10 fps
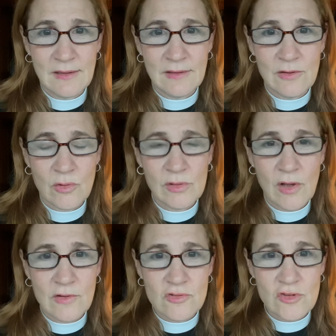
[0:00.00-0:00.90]
Your
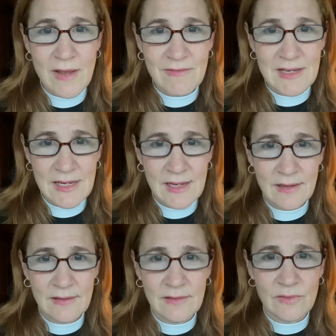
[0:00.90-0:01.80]
longevity
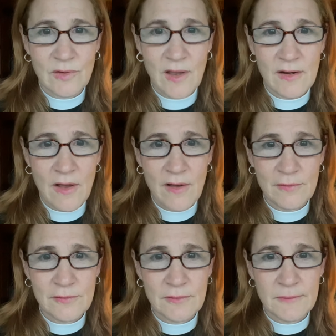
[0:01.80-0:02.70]
is cut off.